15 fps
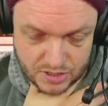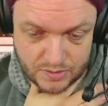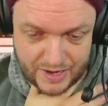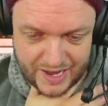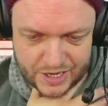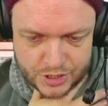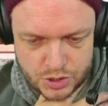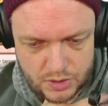
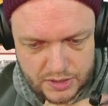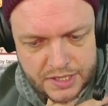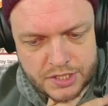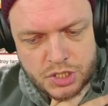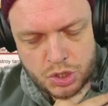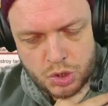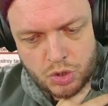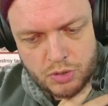actual
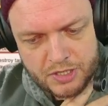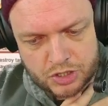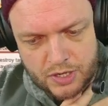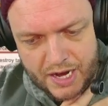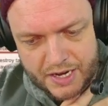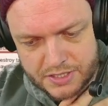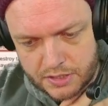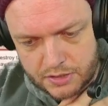Entomb,
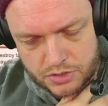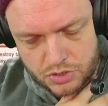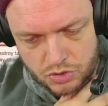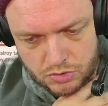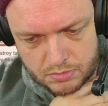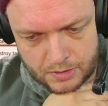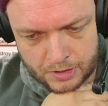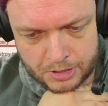Atraxa,
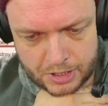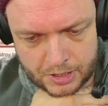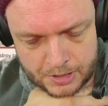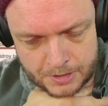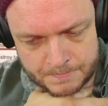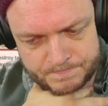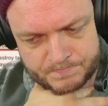Entomb, Archon.